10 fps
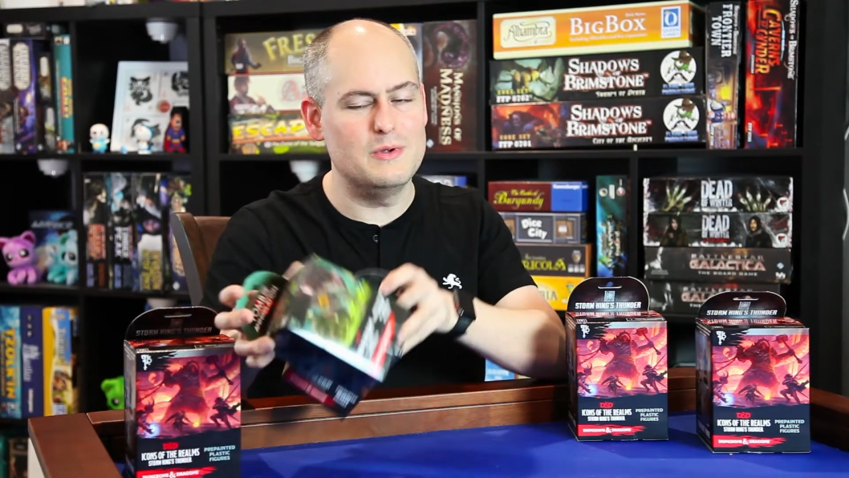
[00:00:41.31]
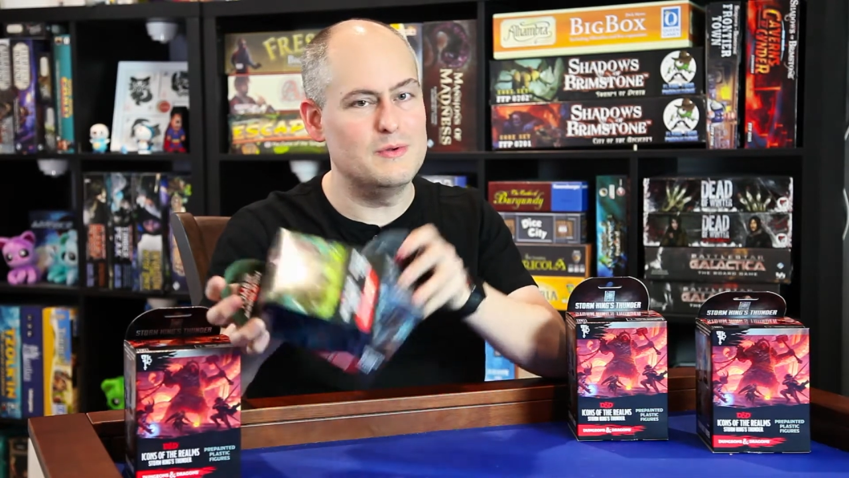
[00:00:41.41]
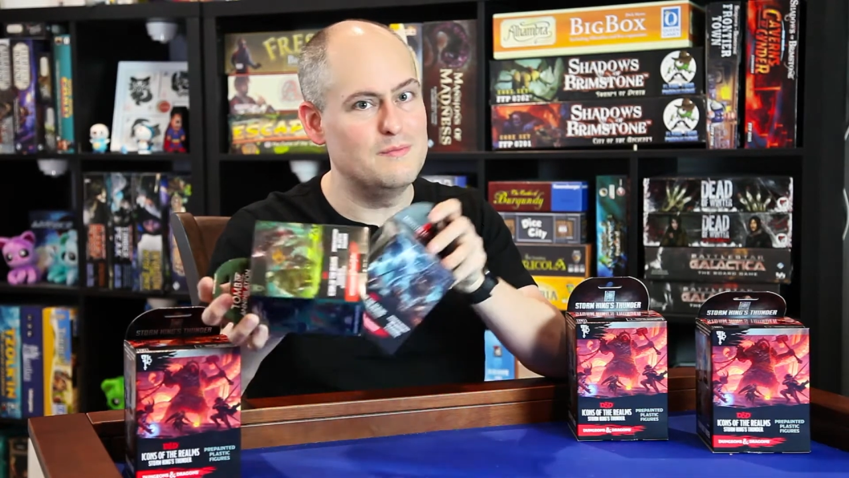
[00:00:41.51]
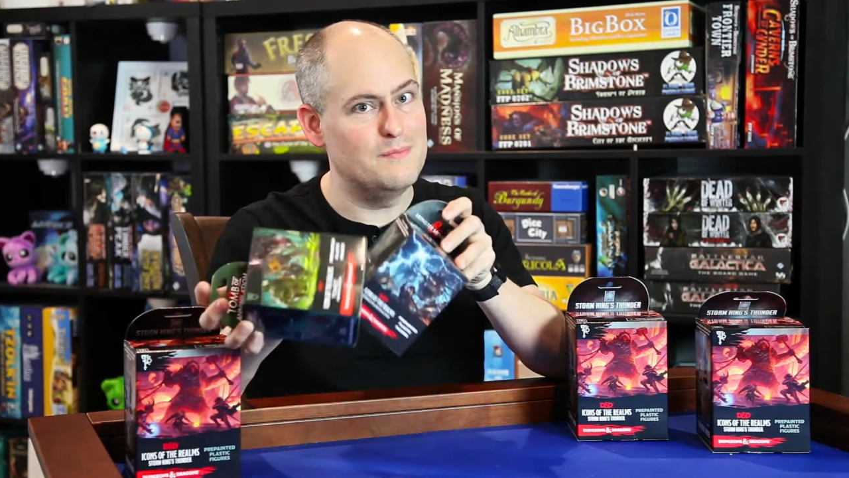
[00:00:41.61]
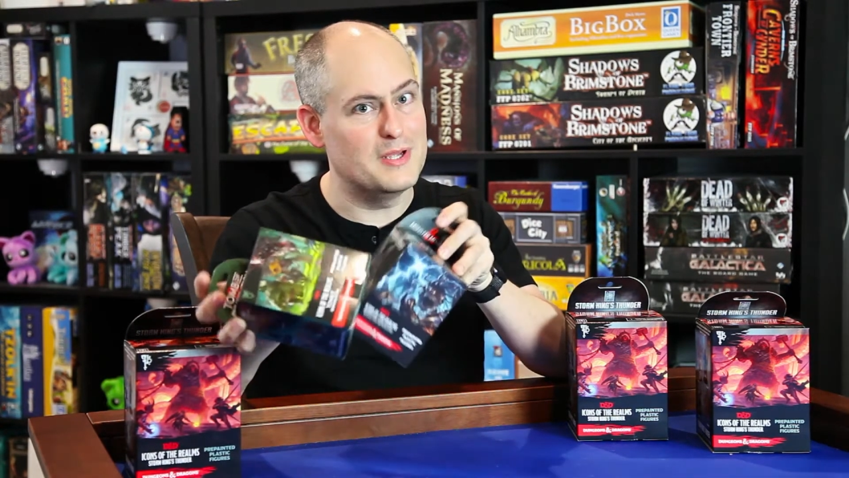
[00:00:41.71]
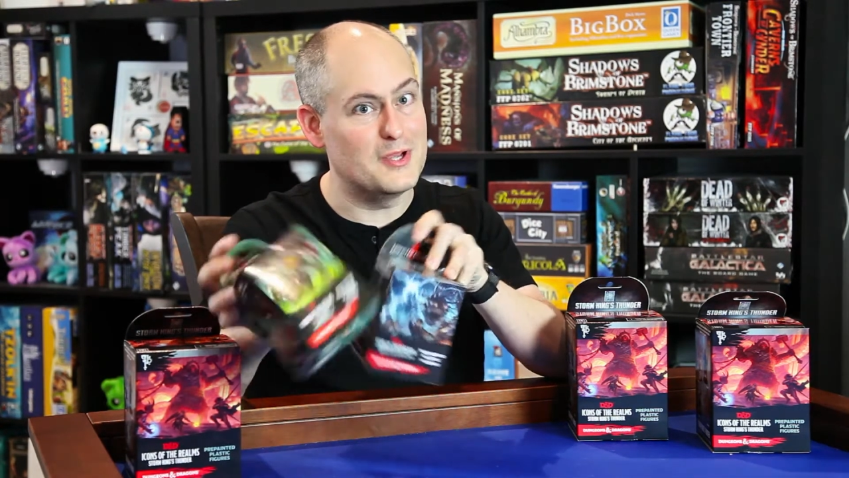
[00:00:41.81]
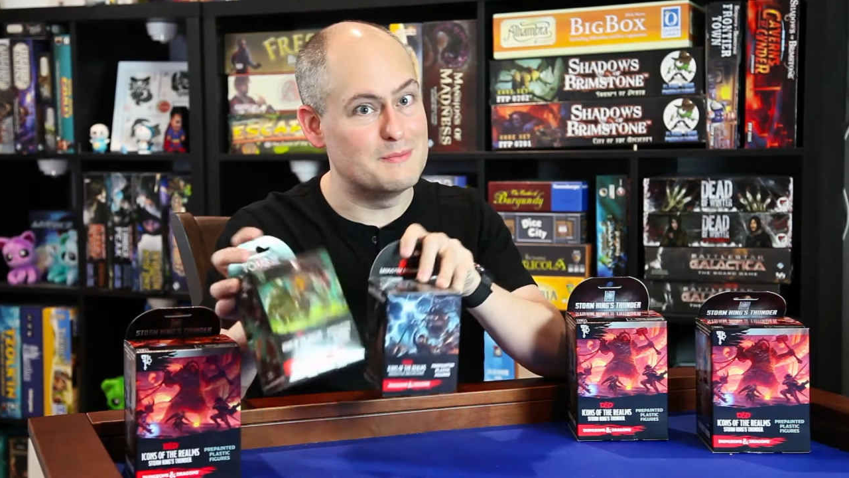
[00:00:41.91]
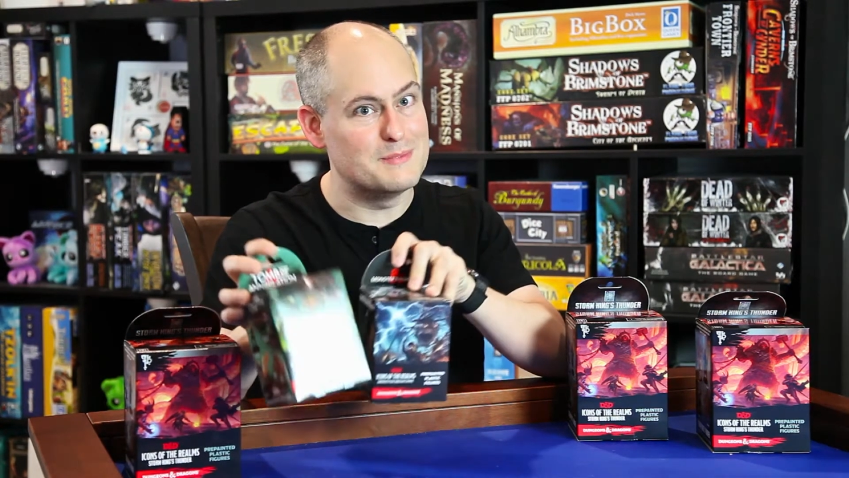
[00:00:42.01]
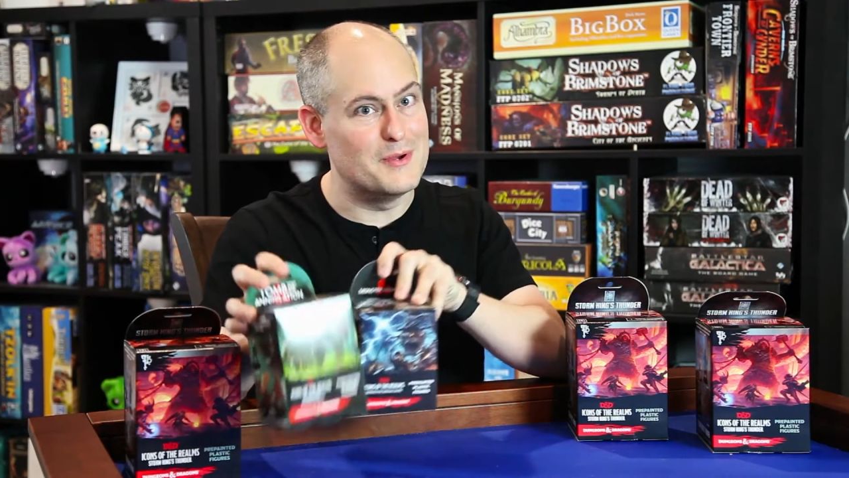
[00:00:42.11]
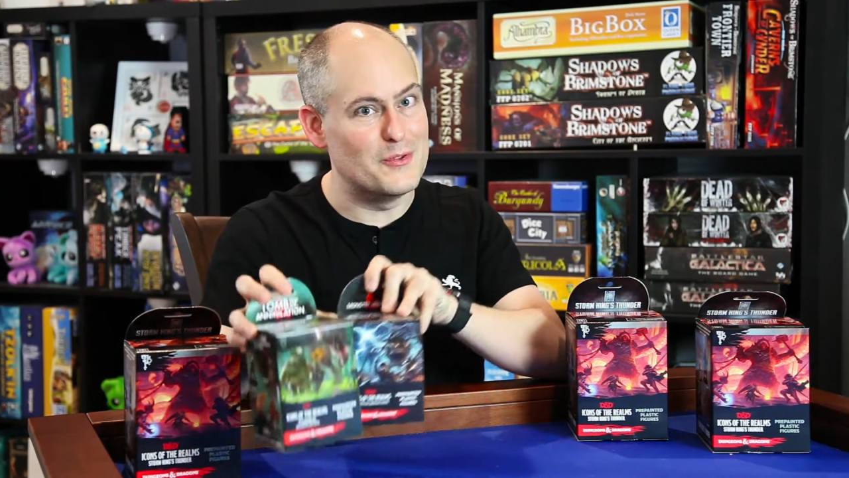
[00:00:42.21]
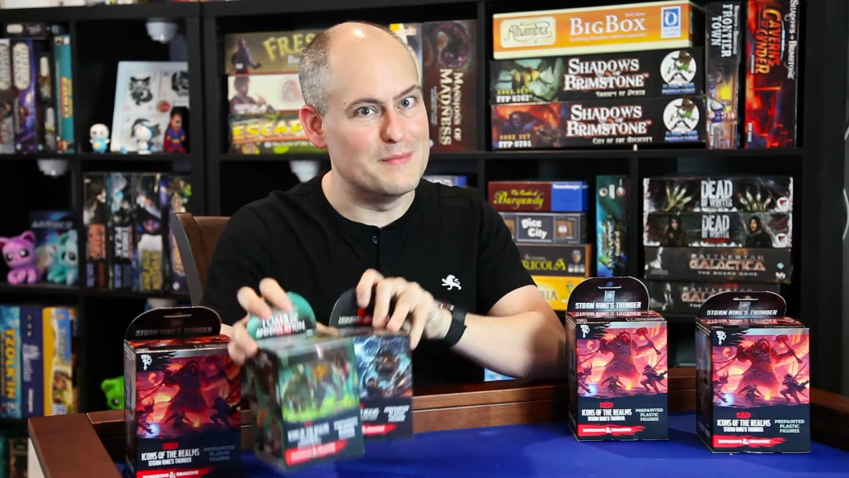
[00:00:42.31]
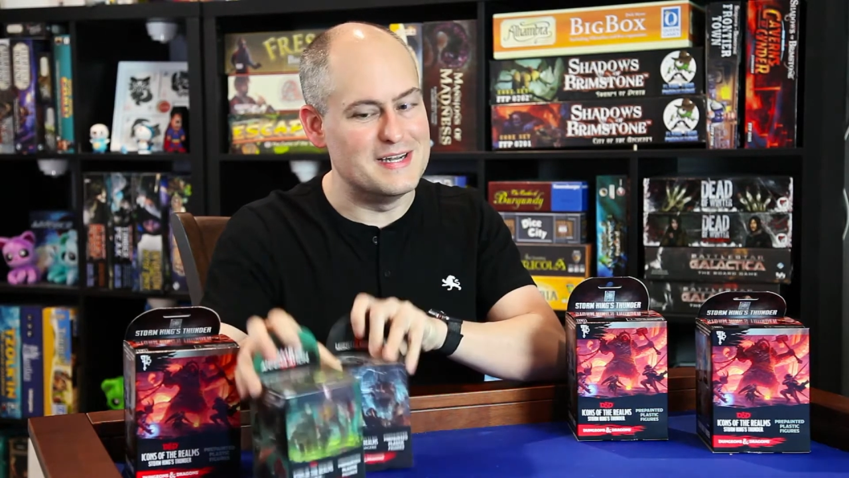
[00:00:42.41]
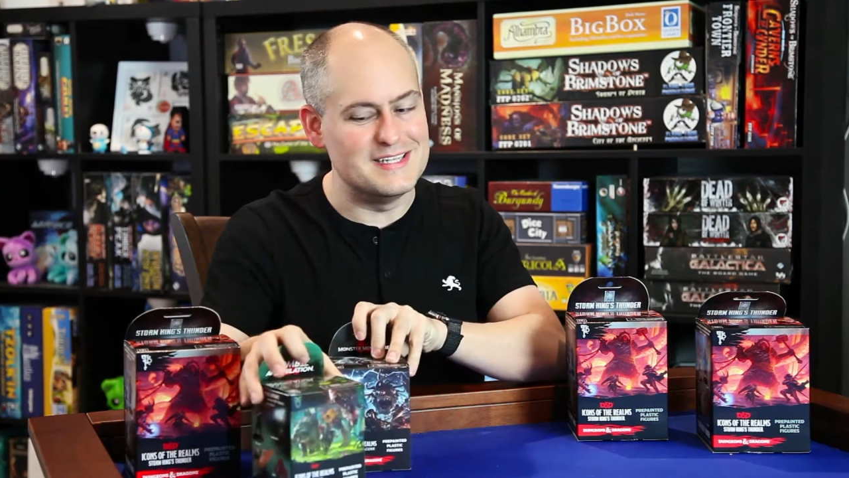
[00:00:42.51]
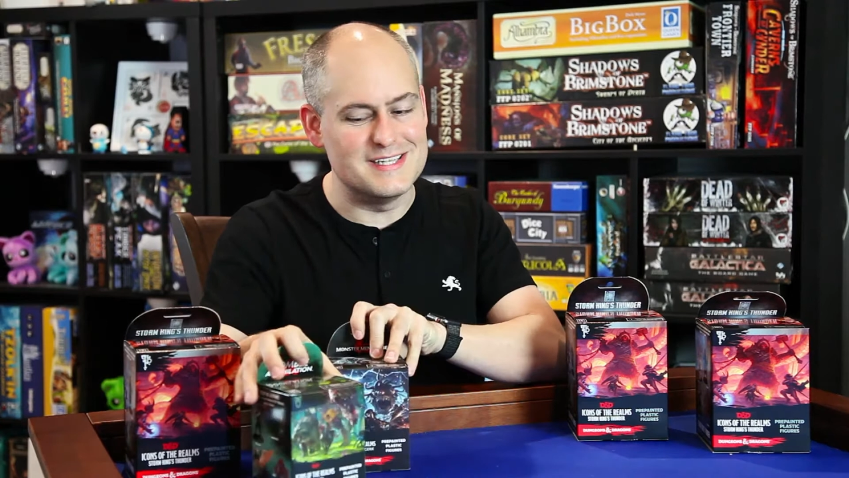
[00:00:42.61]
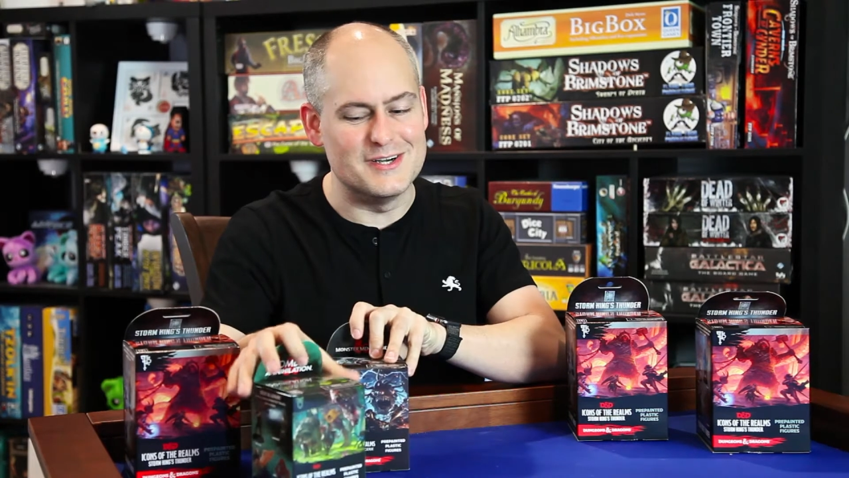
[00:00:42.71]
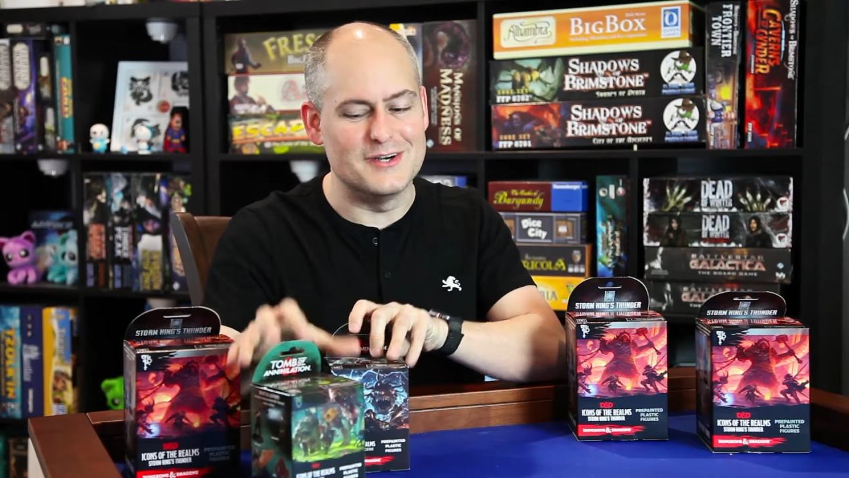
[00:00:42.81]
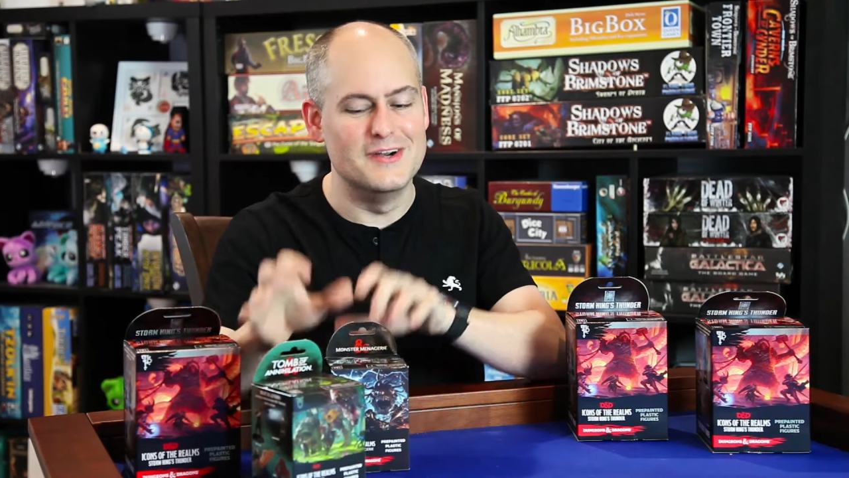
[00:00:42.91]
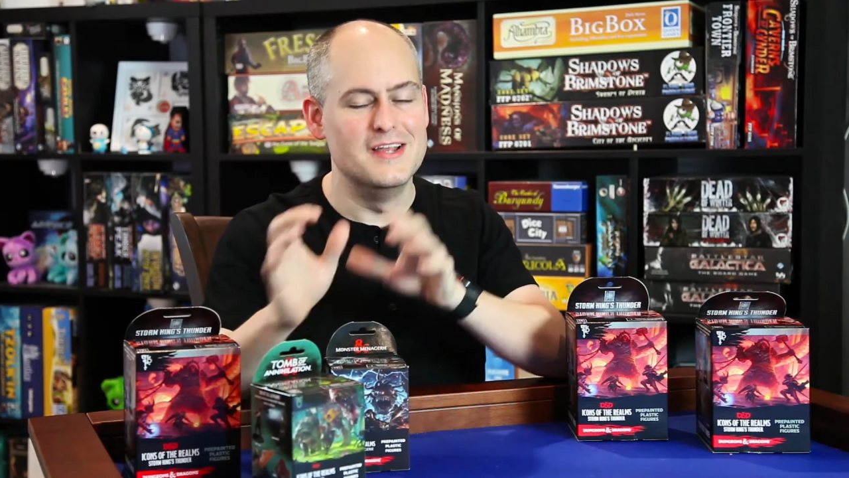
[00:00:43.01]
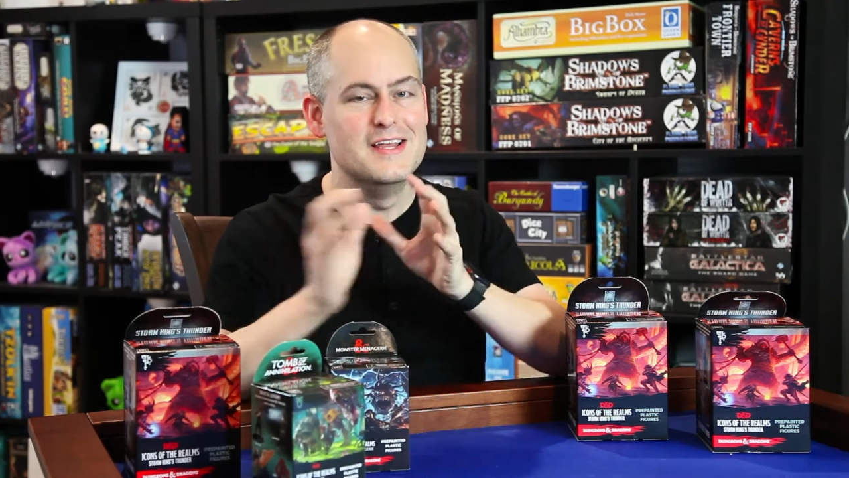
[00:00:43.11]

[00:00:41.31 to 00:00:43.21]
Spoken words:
we would pick up some other minis there.